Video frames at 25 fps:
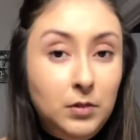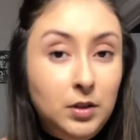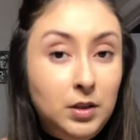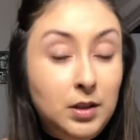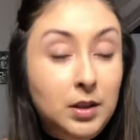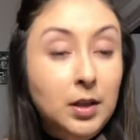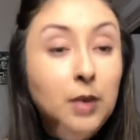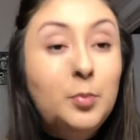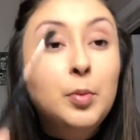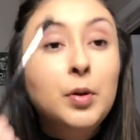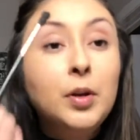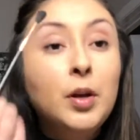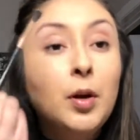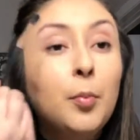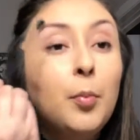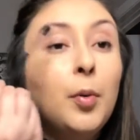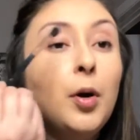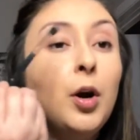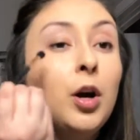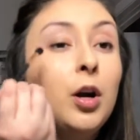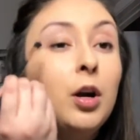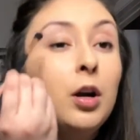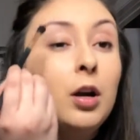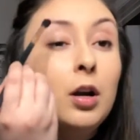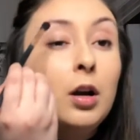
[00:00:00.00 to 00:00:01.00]
deepen up
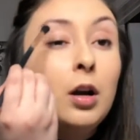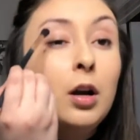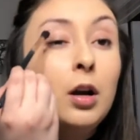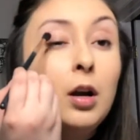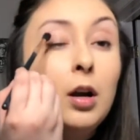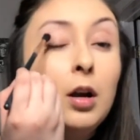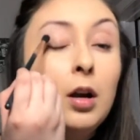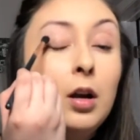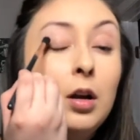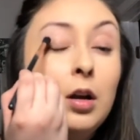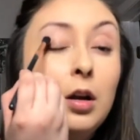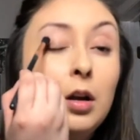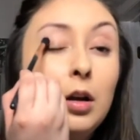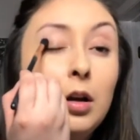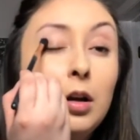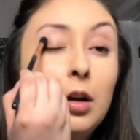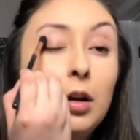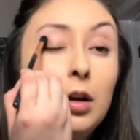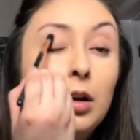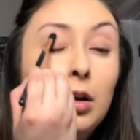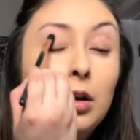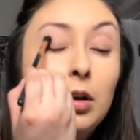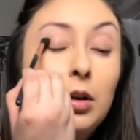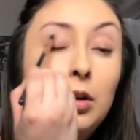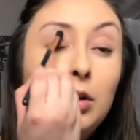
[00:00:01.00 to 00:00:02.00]
our
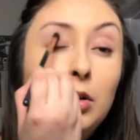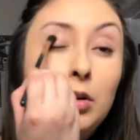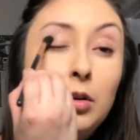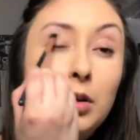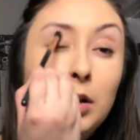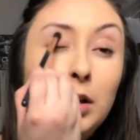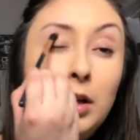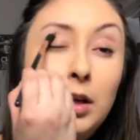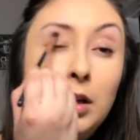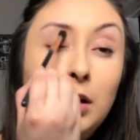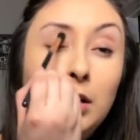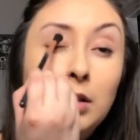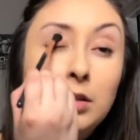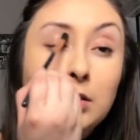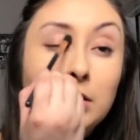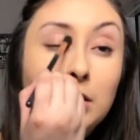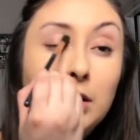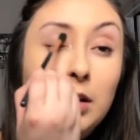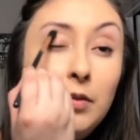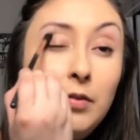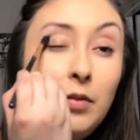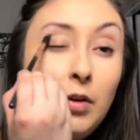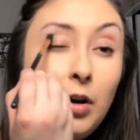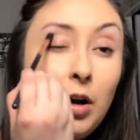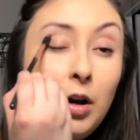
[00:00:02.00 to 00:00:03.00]
crease,
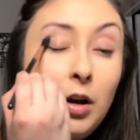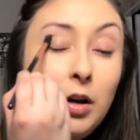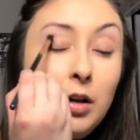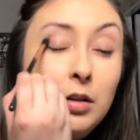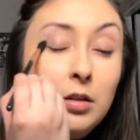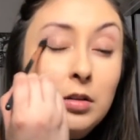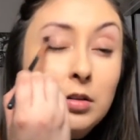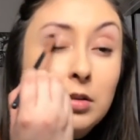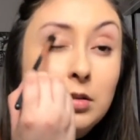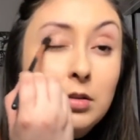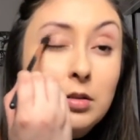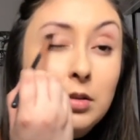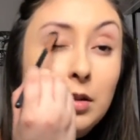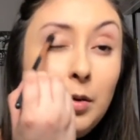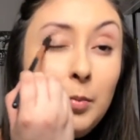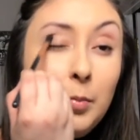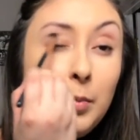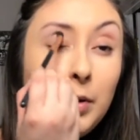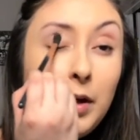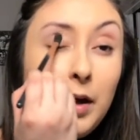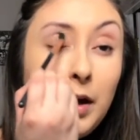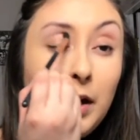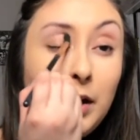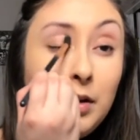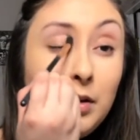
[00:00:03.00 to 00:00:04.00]
give our eyes some
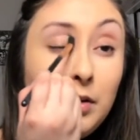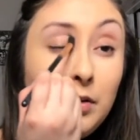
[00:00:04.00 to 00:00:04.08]
kind